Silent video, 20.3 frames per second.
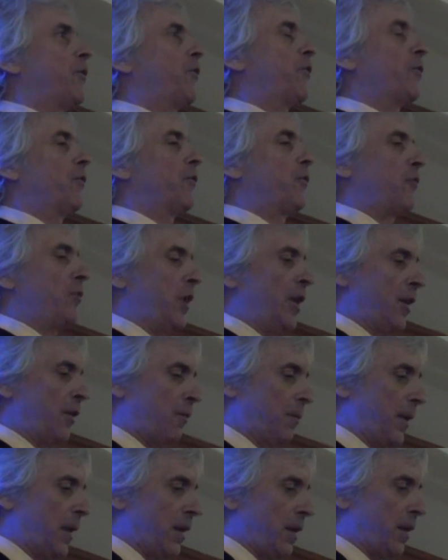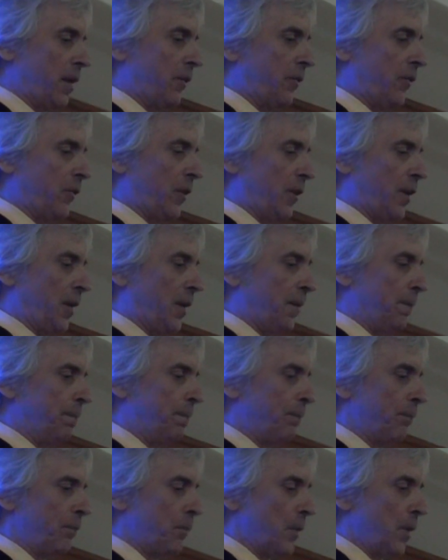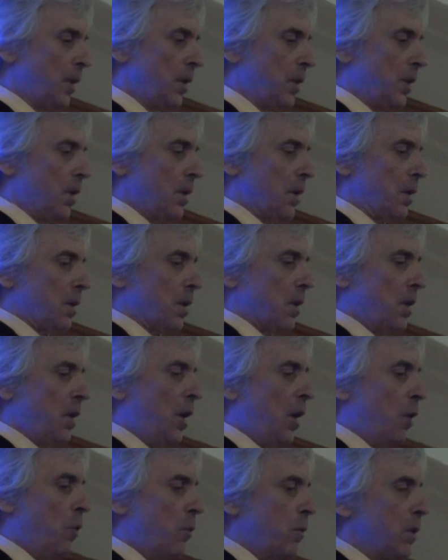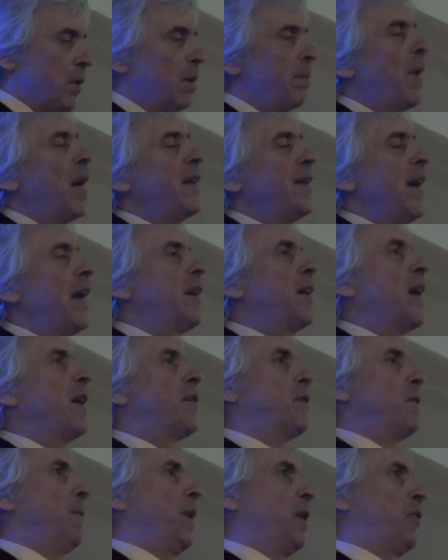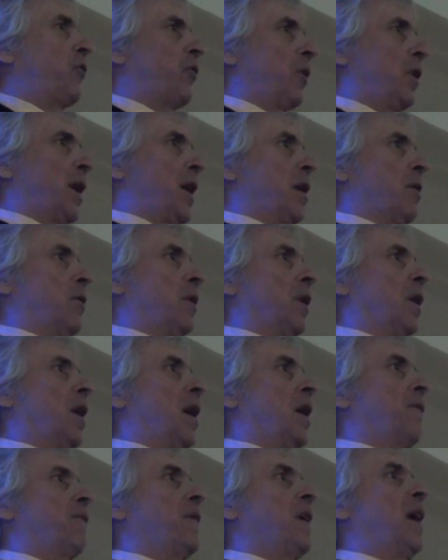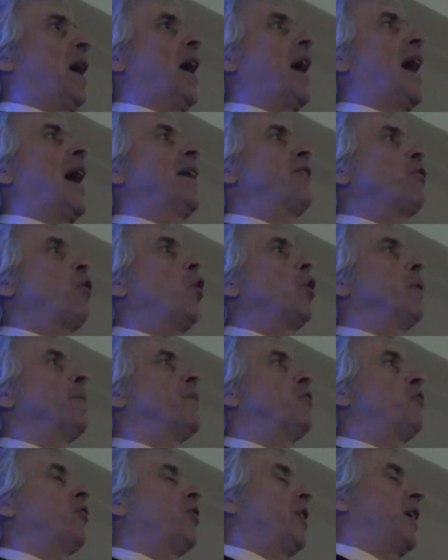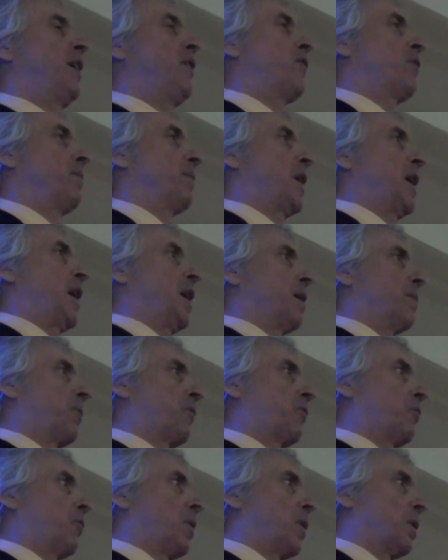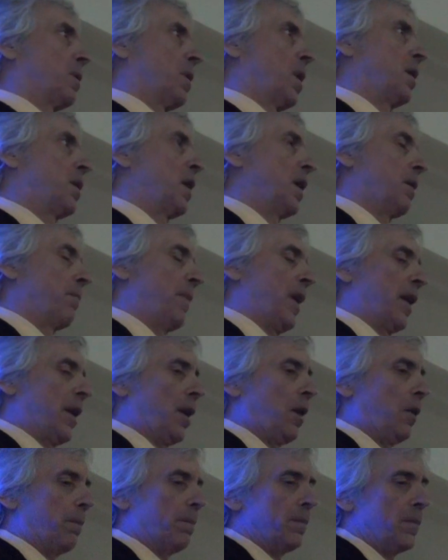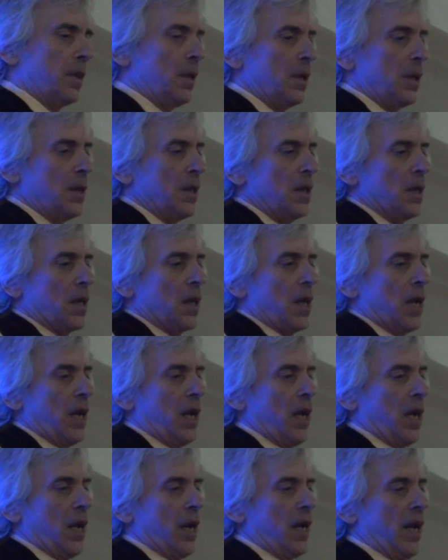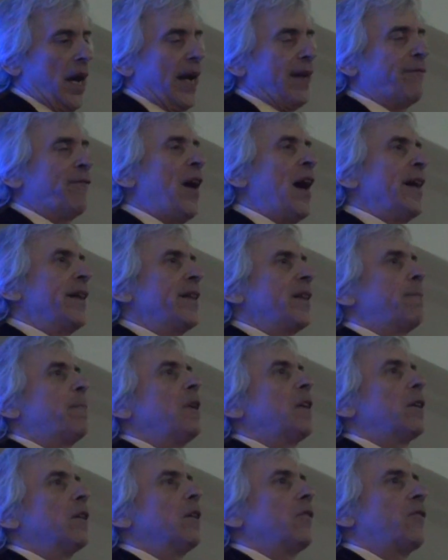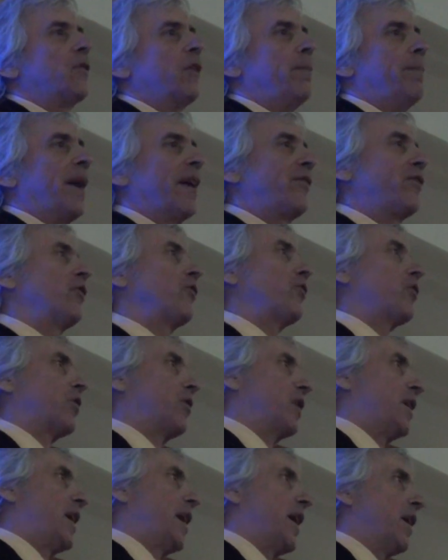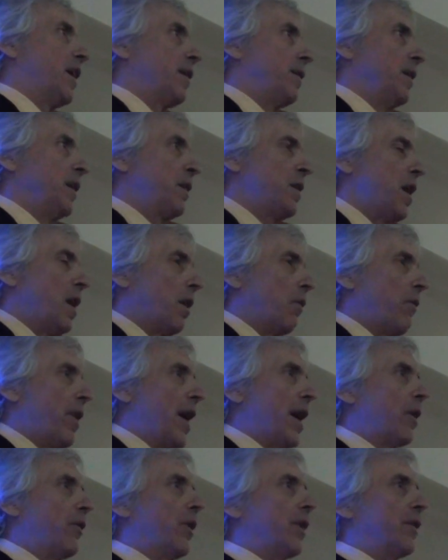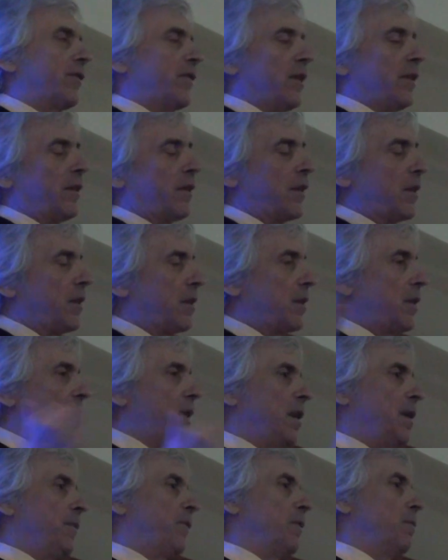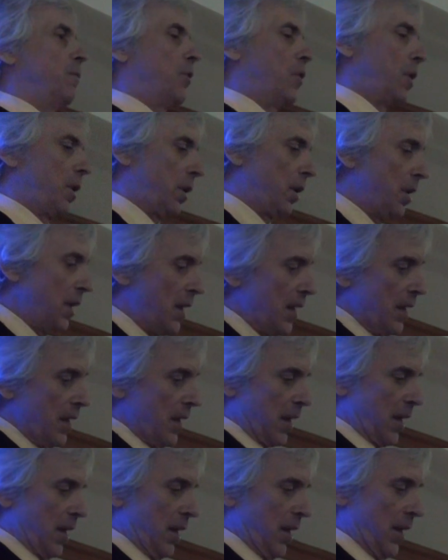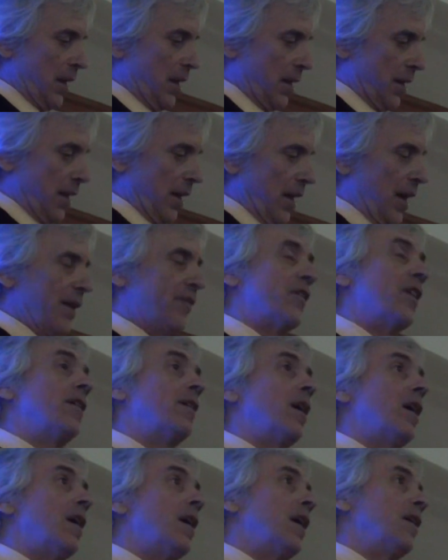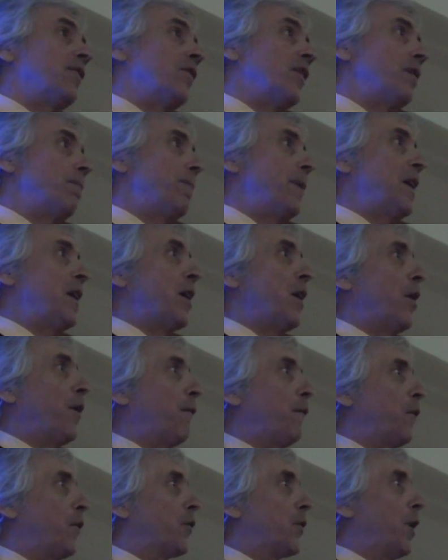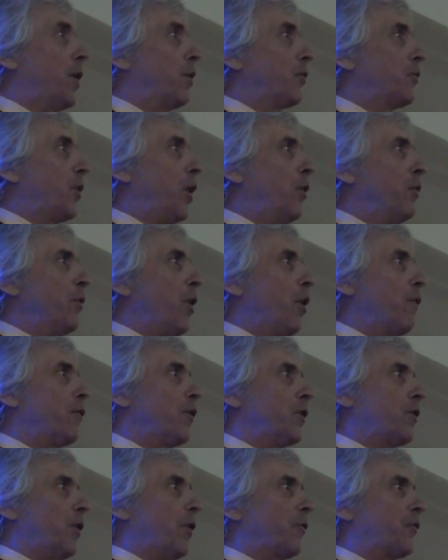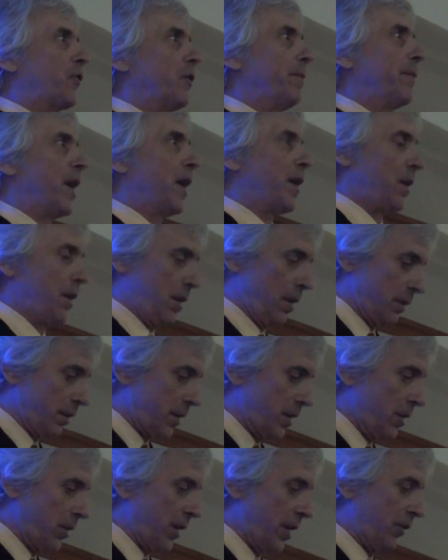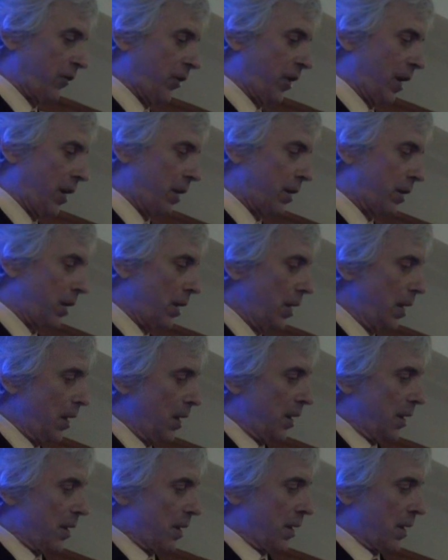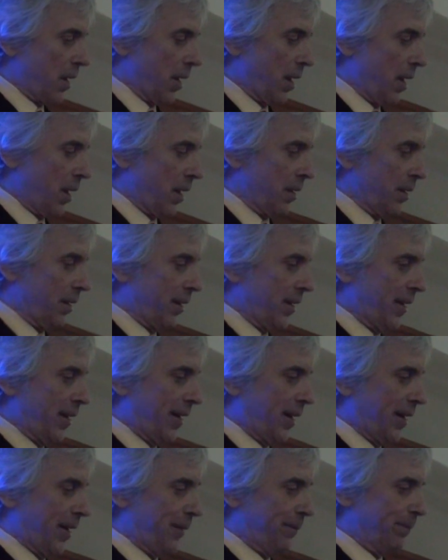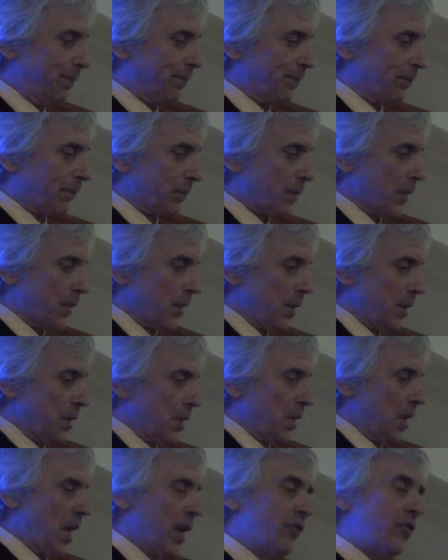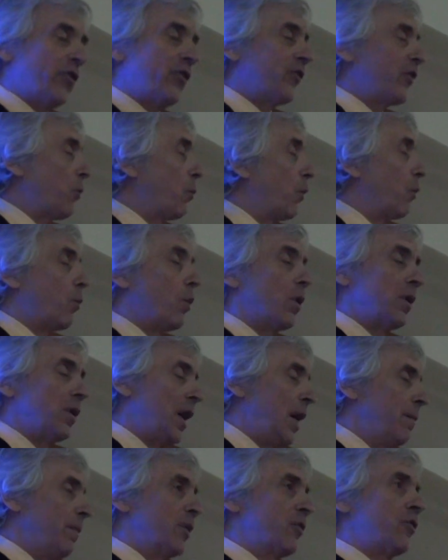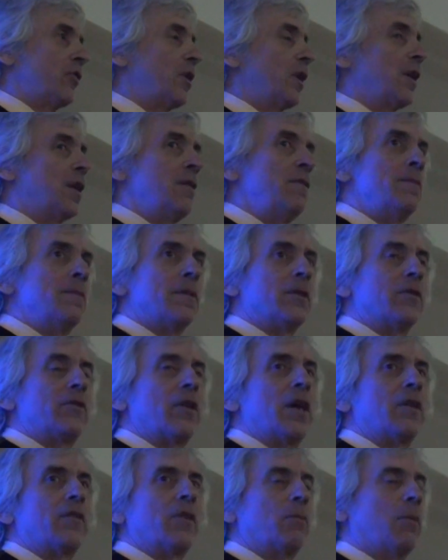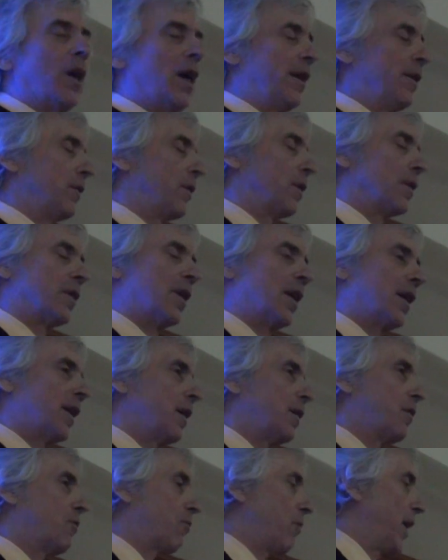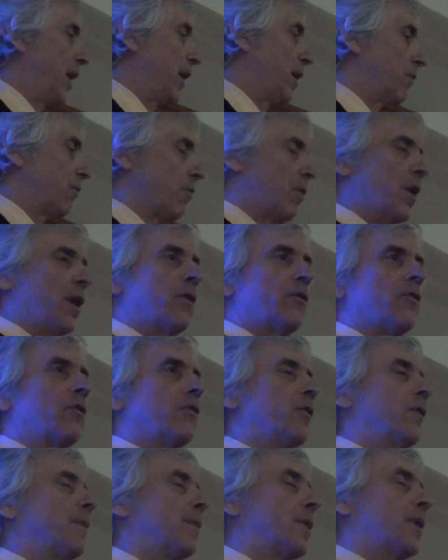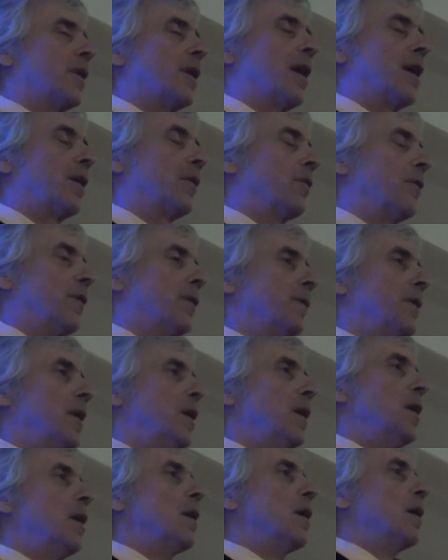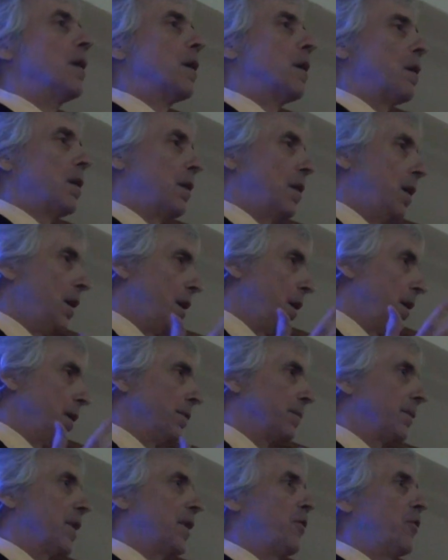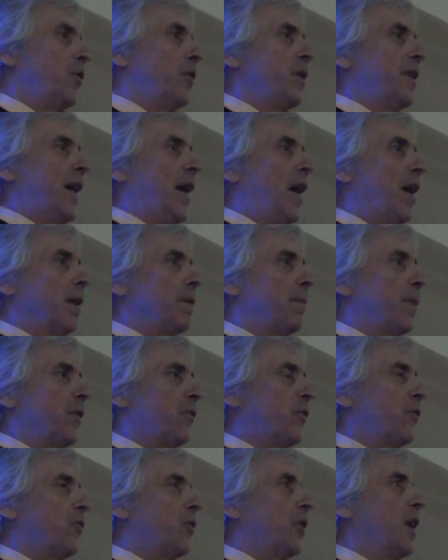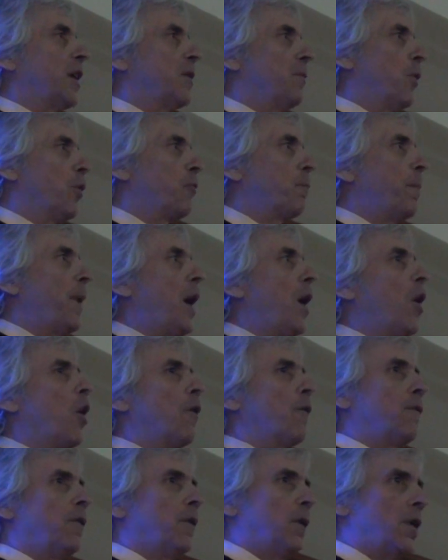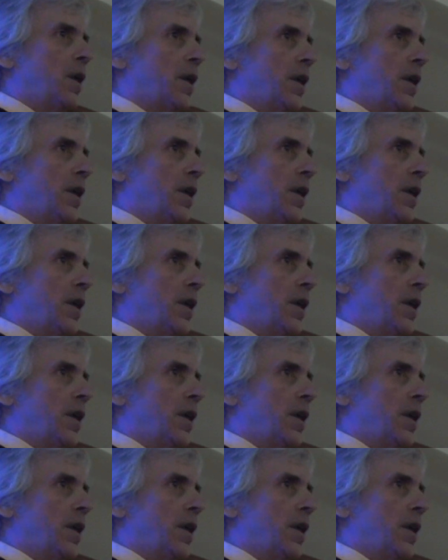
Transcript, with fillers: it's so strange because. Um, you know, my dad got dementia later in life, and I, I told him you should eat some cannabis oil. and I think it might help. And I finally, because uh, my sister could get it in Colorado, I said, get him some oil. And I said, I said, be careful though, don't overdose him, then he'll, he'll get scared. And, um, and she said, well, what, how much should I give him? I said, well, I don't know, like a grain of rice or something, I don't know. Well, it turned out my sister got the most powerful